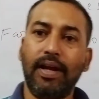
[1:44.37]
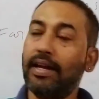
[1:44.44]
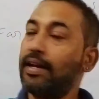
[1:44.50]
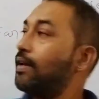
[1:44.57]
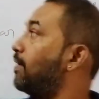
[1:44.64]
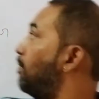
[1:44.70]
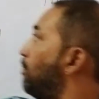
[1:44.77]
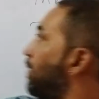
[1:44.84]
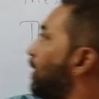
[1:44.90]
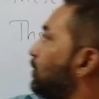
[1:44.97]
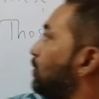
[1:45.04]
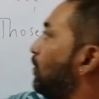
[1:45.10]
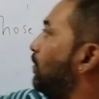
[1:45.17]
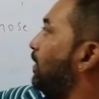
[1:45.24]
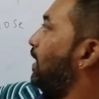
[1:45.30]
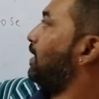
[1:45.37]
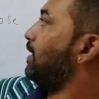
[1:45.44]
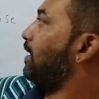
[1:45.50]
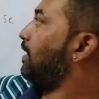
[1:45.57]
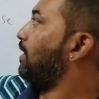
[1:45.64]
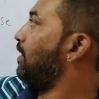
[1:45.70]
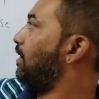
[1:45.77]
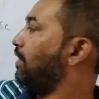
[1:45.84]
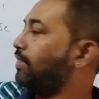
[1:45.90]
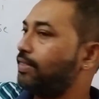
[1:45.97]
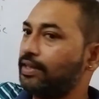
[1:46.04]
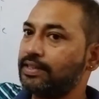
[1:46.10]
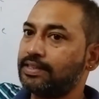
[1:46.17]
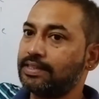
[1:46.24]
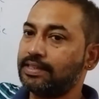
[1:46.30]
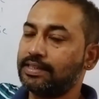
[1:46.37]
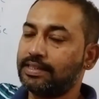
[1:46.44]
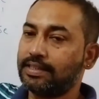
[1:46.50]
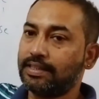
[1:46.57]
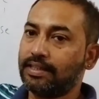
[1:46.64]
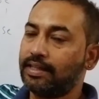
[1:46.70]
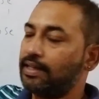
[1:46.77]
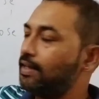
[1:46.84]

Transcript: and make sure that this